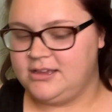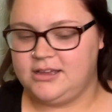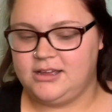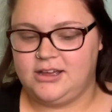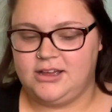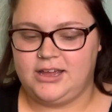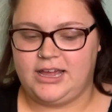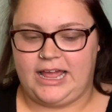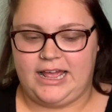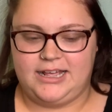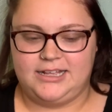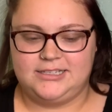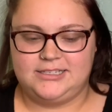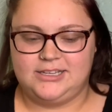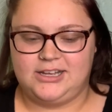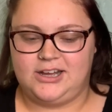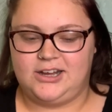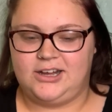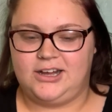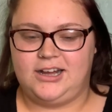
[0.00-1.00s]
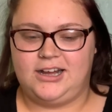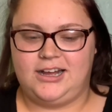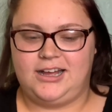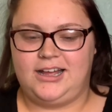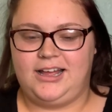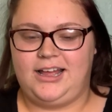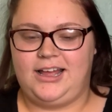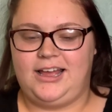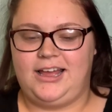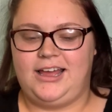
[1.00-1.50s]
Okay, so
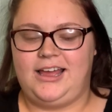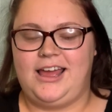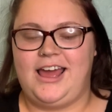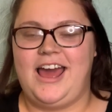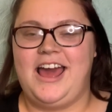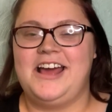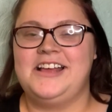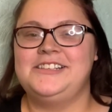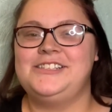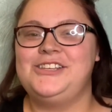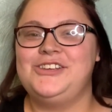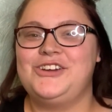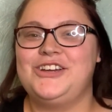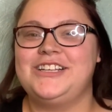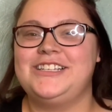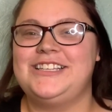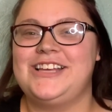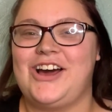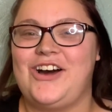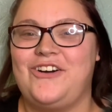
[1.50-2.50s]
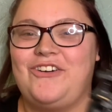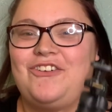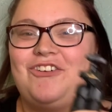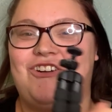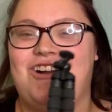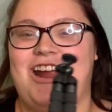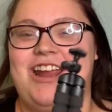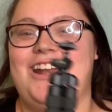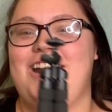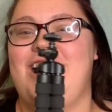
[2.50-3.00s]
as you can tell
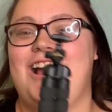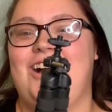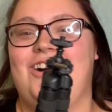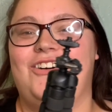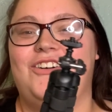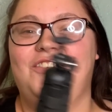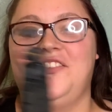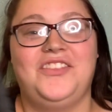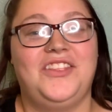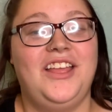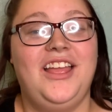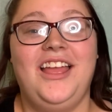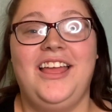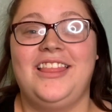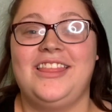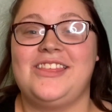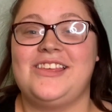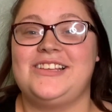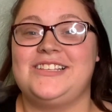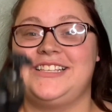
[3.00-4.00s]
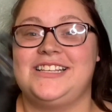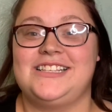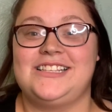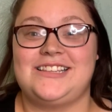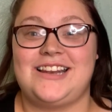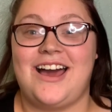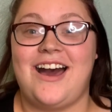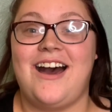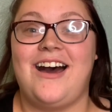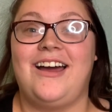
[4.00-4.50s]
right now, this is
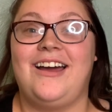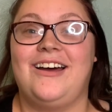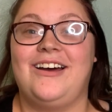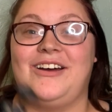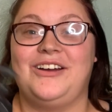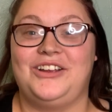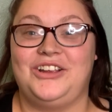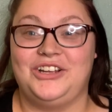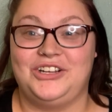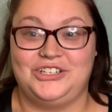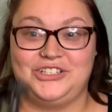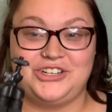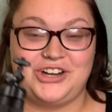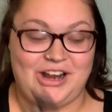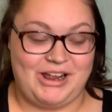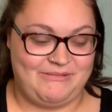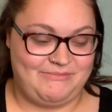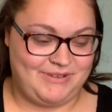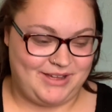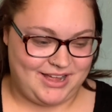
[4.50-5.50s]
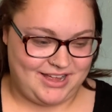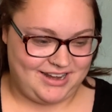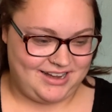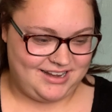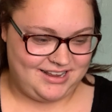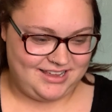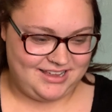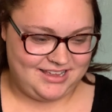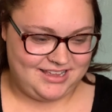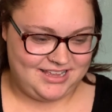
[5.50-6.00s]
not a good
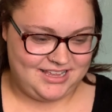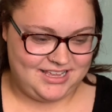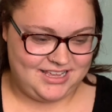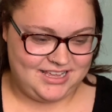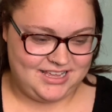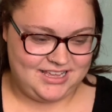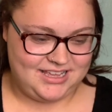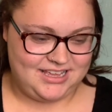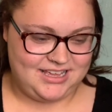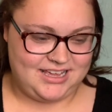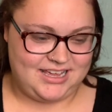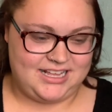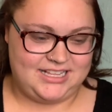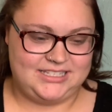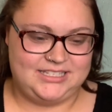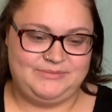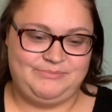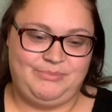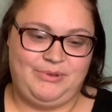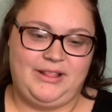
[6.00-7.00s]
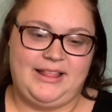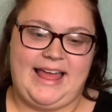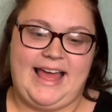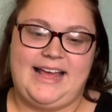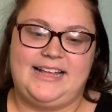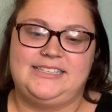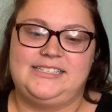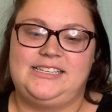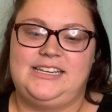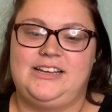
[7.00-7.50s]
tripod. It's
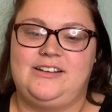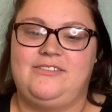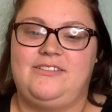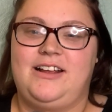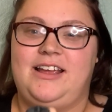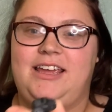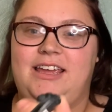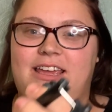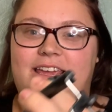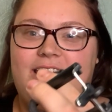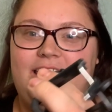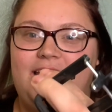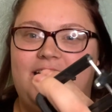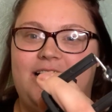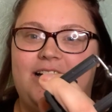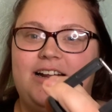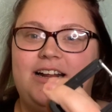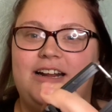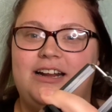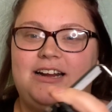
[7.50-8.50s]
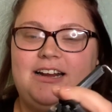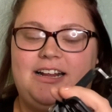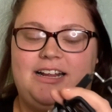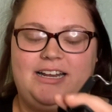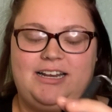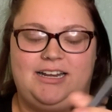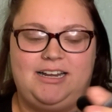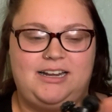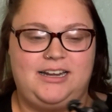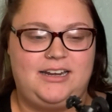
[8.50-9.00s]
plastic right here
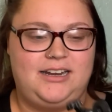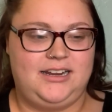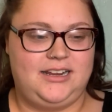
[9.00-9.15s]
and